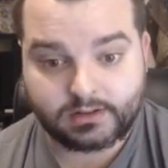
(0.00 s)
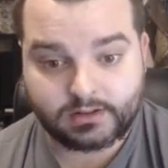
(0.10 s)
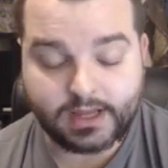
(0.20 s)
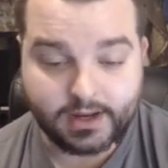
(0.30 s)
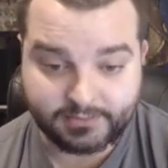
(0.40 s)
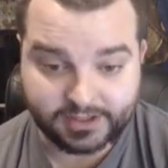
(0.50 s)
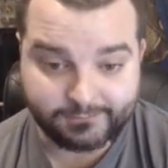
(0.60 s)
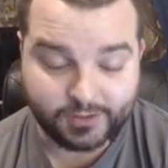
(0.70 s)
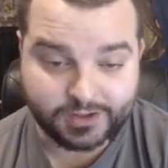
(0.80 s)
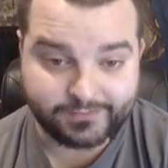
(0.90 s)
Yeah, I'm looking
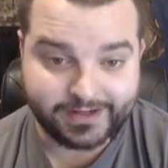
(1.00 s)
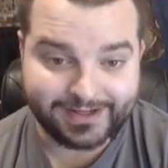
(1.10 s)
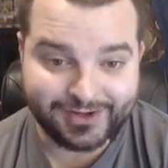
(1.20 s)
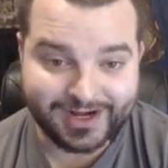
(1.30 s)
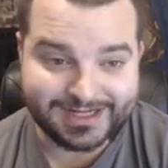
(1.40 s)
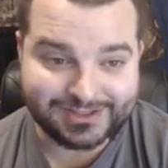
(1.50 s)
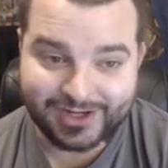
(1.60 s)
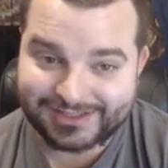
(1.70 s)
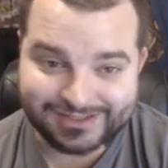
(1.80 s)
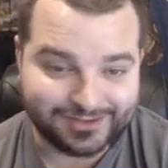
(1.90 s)
forward to reading your guys'
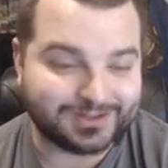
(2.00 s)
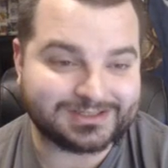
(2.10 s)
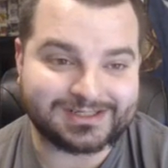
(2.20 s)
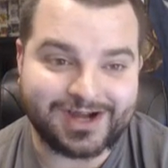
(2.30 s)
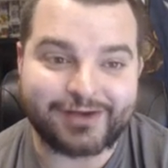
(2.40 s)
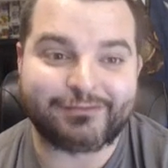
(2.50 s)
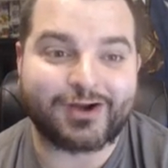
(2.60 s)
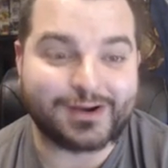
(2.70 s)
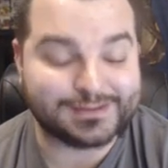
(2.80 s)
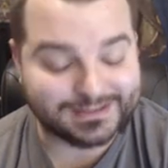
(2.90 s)
thoughts. There was a ton of
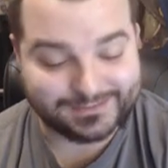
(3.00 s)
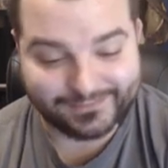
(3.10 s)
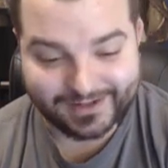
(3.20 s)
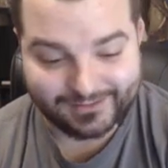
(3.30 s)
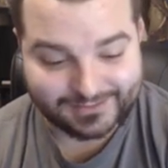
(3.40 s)
cards in this video.